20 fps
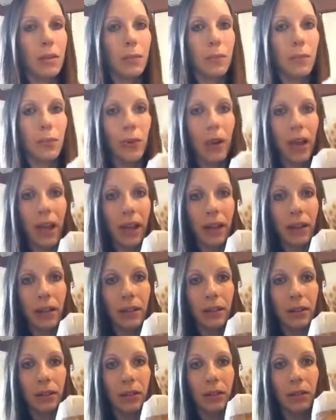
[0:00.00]
Bread,
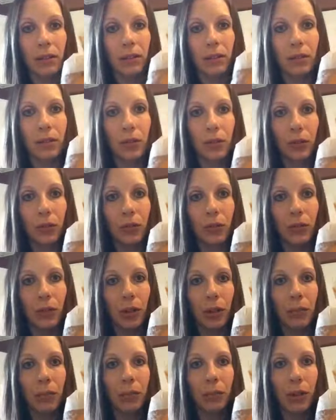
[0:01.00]

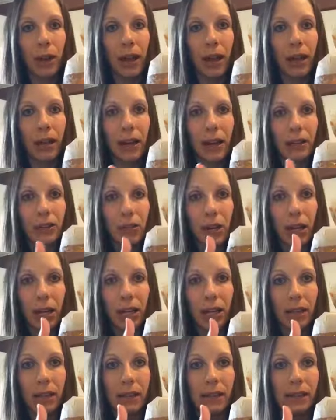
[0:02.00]
gluten-free bread. I try to
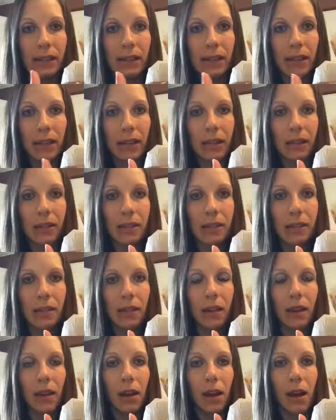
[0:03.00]
get seeds.
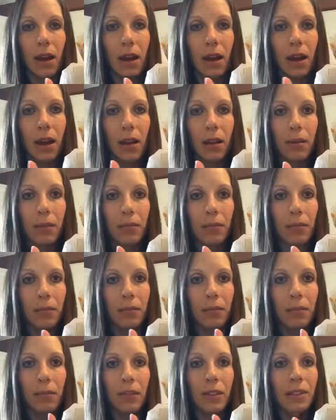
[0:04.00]

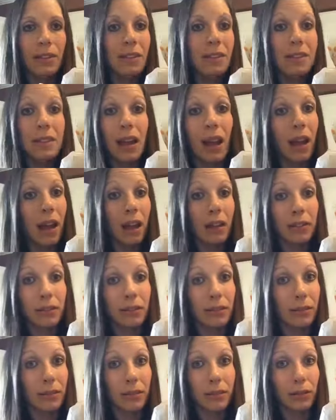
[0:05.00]
This is not
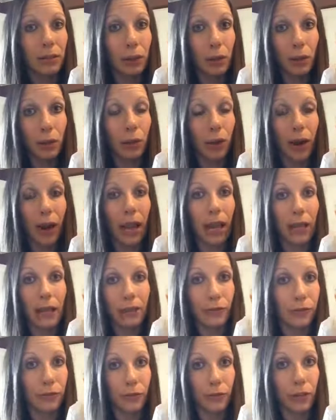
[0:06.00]

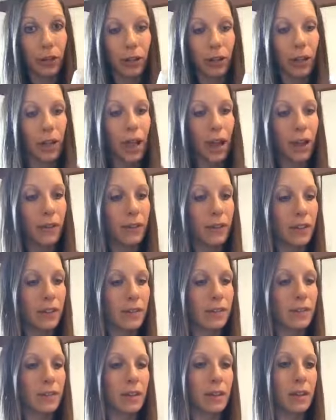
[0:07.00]
grain-free,
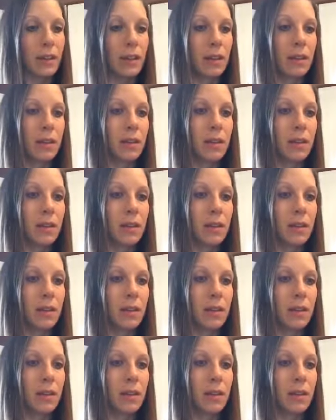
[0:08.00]
obviously.